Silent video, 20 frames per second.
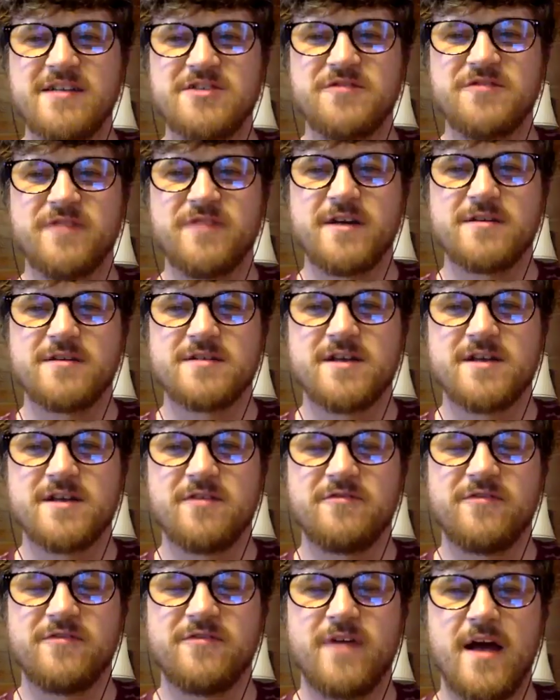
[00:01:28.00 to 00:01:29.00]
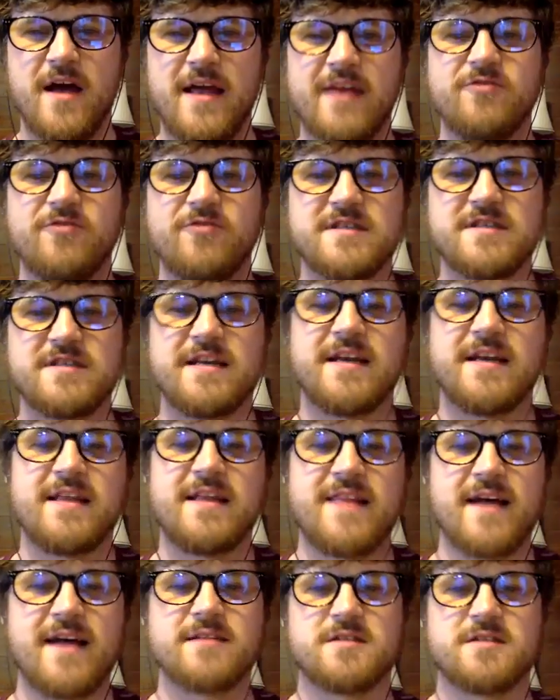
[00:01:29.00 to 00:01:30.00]
you find yourself interested in
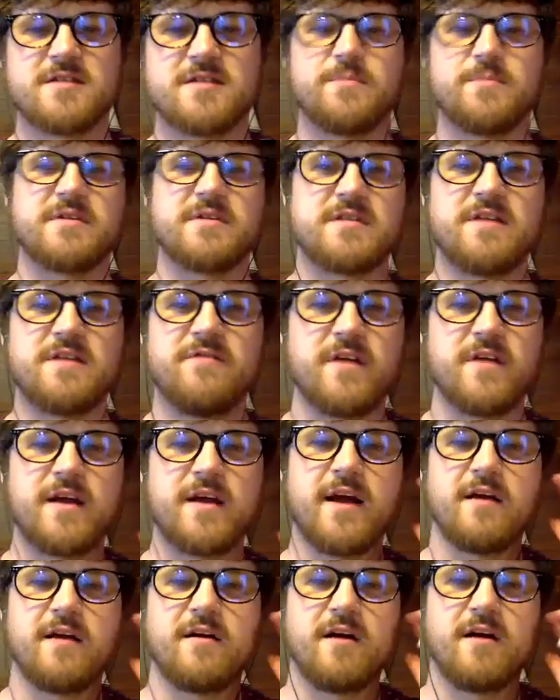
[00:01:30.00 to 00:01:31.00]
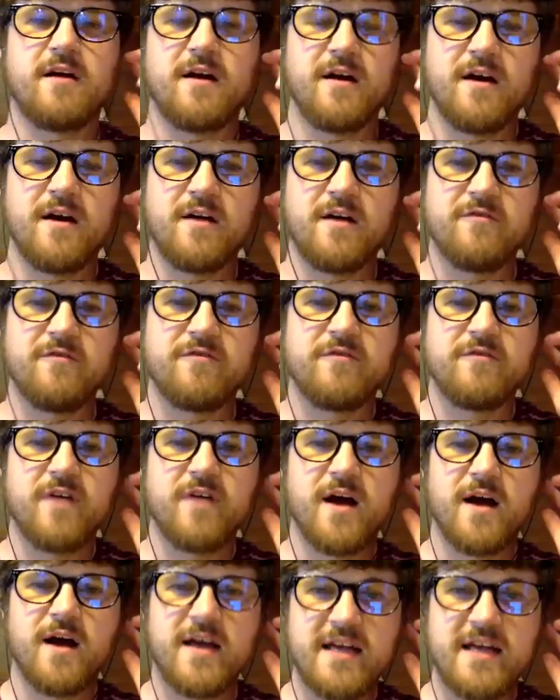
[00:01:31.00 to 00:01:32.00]
that specific era of
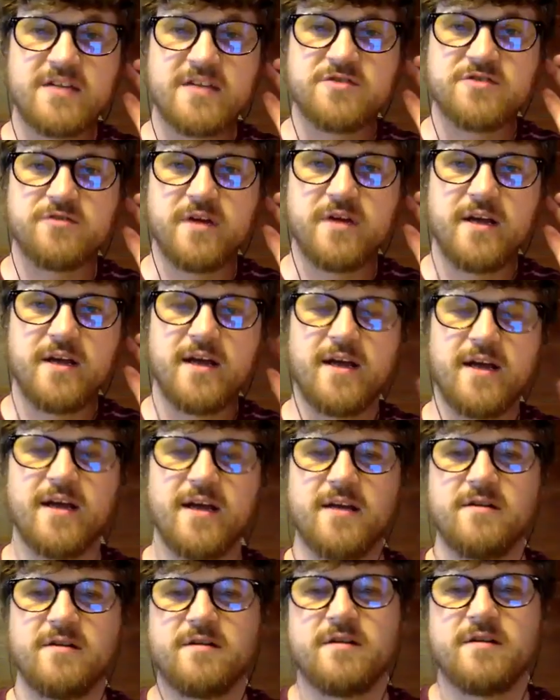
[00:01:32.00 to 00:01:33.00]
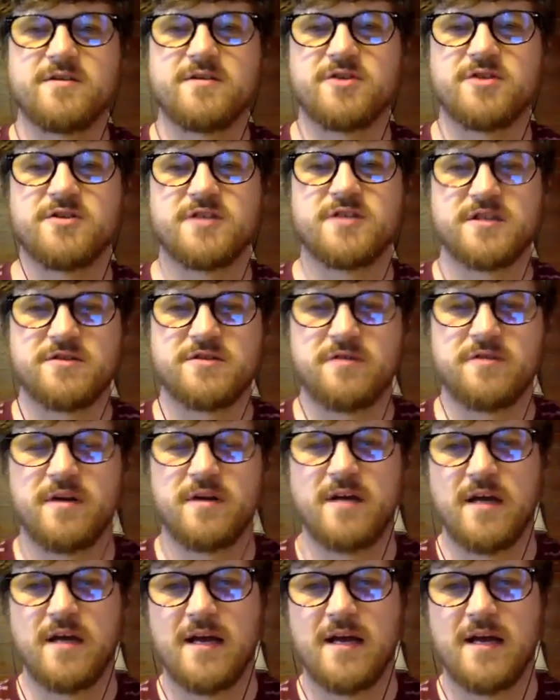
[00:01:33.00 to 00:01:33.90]
history and church history?